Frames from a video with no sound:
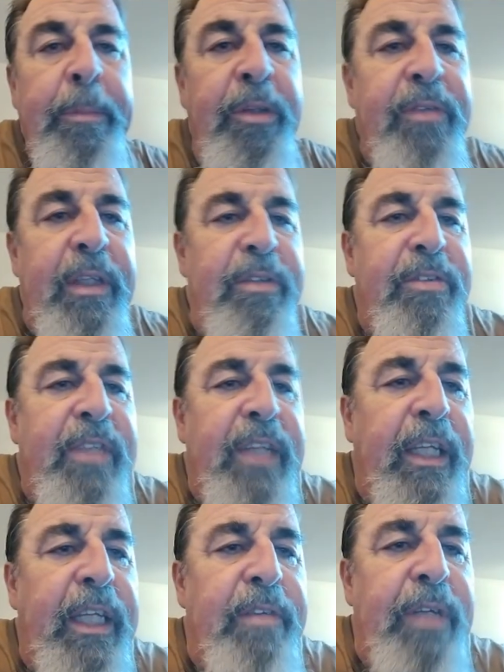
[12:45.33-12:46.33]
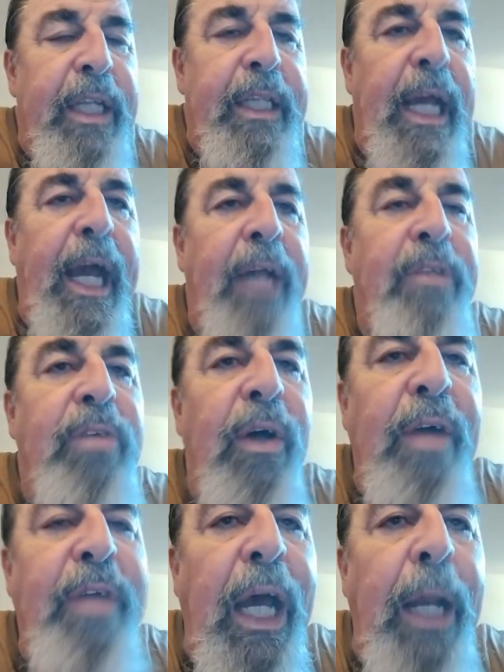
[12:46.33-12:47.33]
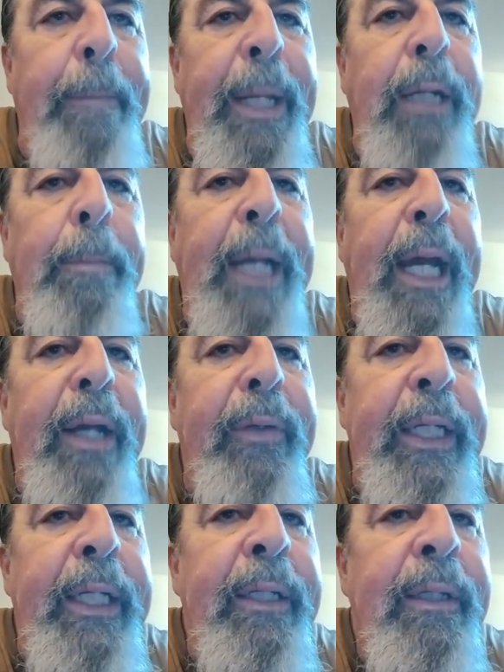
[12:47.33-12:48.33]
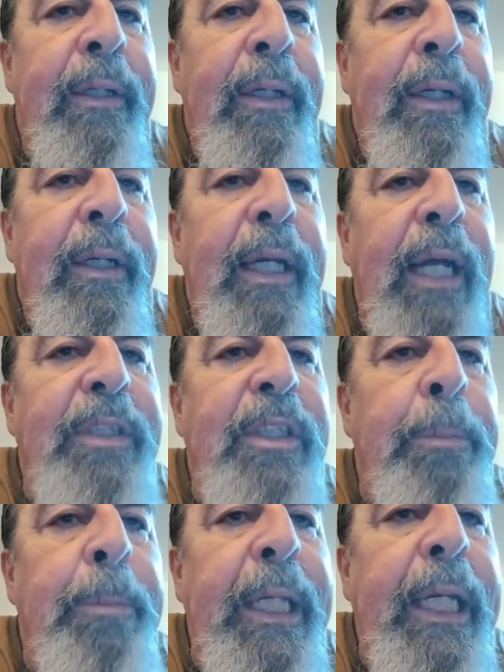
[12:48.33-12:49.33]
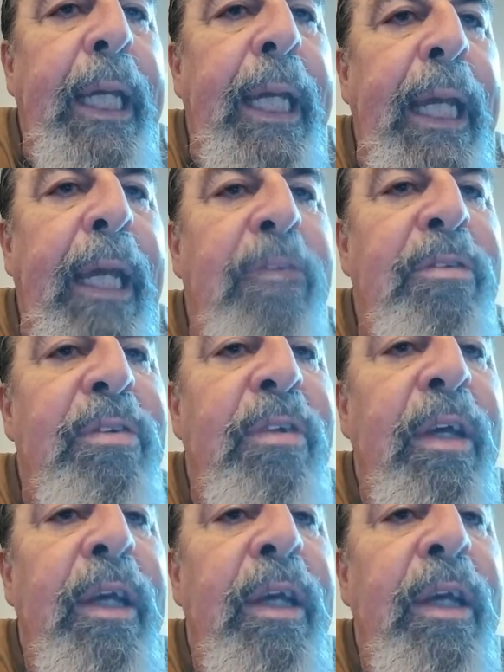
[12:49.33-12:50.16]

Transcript: It's still even at that, so I've got a bigger battery, custom case.